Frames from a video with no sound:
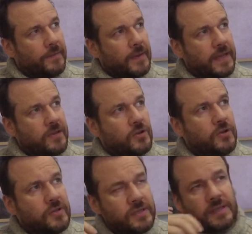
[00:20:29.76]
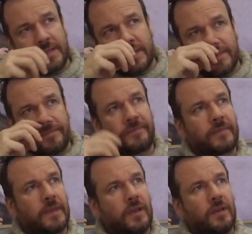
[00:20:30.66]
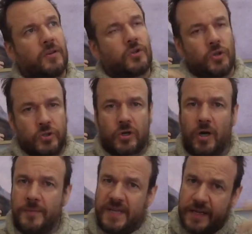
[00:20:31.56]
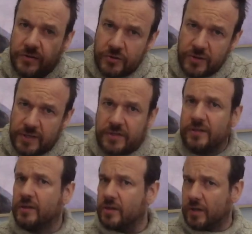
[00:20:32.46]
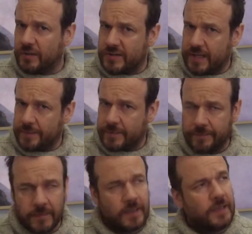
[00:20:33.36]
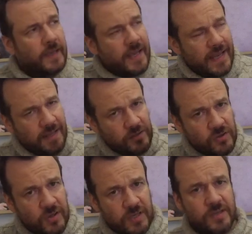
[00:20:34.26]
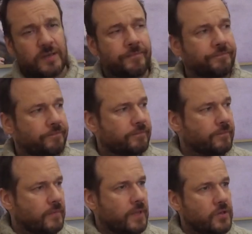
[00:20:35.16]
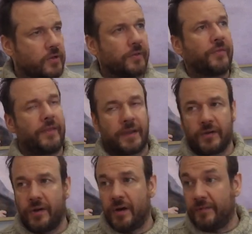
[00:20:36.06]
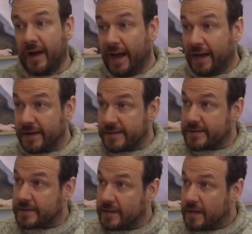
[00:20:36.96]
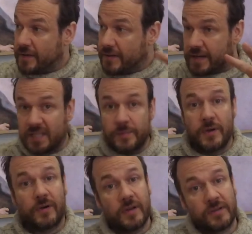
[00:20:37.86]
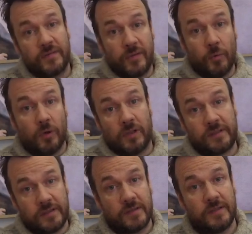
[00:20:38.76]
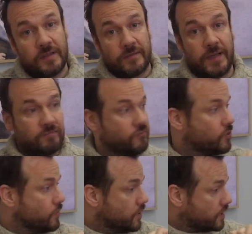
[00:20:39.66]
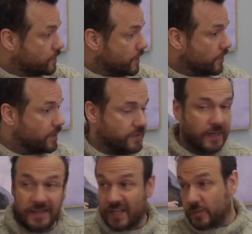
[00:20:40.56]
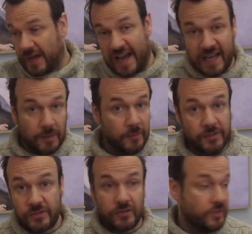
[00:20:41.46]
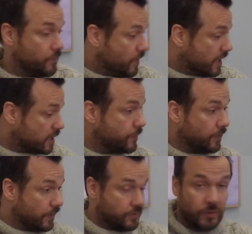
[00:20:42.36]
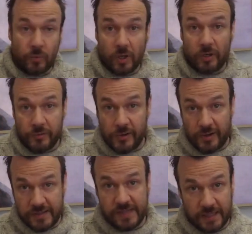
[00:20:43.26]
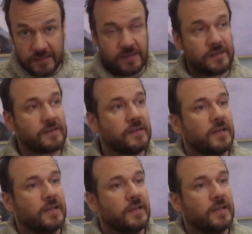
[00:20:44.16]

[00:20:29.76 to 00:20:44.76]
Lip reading: he uses two terms, intuition and concept. Intuition, you can think of as the experience of the world, right? So you experience things, that's what animals do. We experience the world through our senses.